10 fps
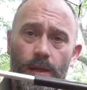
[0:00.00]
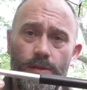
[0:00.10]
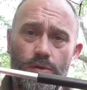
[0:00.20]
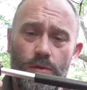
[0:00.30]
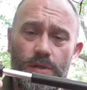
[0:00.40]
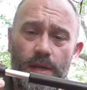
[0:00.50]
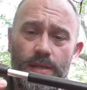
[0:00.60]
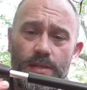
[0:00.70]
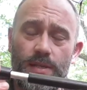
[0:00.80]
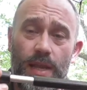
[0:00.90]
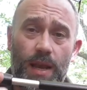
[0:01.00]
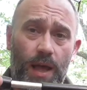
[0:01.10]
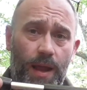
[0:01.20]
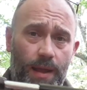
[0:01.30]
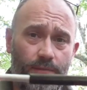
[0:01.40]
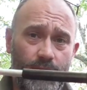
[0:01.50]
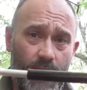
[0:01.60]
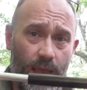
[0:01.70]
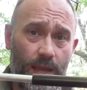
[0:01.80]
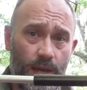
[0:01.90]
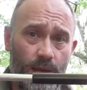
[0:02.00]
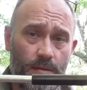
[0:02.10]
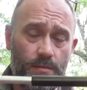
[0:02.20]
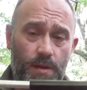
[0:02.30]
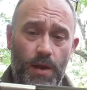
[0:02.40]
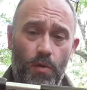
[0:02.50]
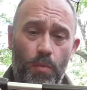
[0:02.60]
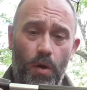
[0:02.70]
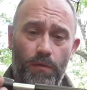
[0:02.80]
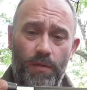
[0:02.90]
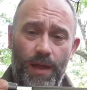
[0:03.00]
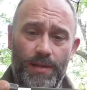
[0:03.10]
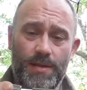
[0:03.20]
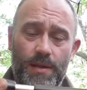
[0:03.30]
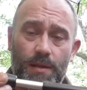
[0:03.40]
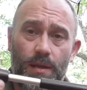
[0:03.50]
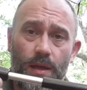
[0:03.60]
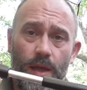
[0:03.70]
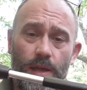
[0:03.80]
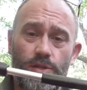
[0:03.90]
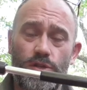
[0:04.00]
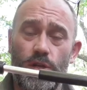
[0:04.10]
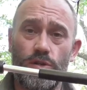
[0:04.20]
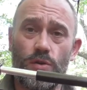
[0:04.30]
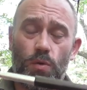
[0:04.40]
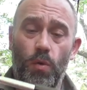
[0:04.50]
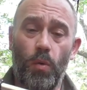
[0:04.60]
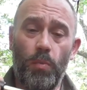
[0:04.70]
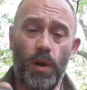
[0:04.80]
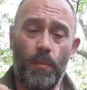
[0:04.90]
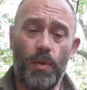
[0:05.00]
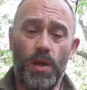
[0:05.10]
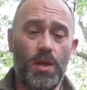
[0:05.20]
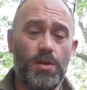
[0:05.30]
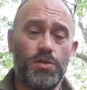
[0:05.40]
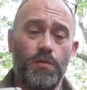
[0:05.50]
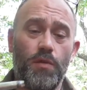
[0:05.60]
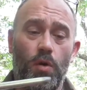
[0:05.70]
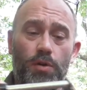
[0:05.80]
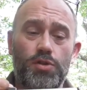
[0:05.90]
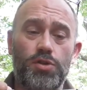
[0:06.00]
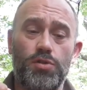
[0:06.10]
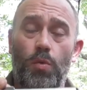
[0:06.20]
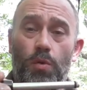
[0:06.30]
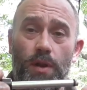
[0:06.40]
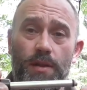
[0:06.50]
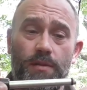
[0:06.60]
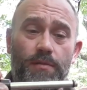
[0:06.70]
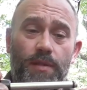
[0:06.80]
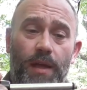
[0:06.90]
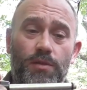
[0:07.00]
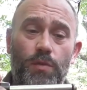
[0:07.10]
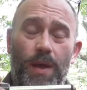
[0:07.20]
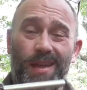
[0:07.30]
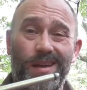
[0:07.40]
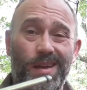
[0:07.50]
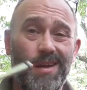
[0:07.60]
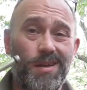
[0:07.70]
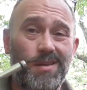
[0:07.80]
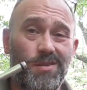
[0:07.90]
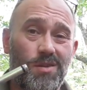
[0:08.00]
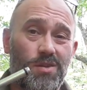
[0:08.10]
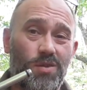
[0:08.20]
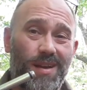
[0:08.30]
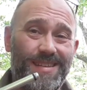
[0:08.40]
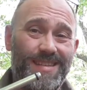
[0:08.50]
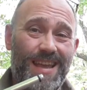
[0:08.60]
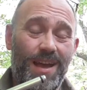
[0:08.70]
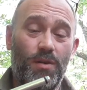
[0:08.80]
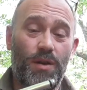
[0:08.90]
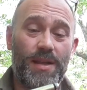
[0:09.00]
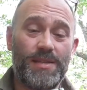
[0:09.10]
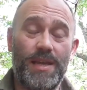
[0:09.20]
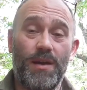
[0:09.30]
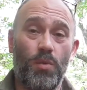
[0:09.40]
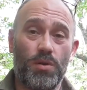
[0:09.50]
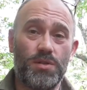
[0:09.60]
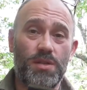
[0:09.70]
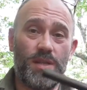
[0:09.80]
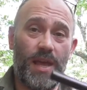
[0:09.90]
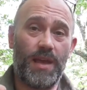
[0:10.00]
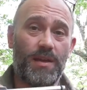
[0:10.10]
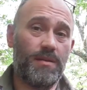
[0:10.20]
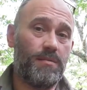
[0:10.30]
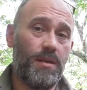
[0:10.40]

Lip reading: it's so tight to seal, and I've taken the lube off that, it's just going to open up. So you've got to store it that way. So I'd say a good idea was to take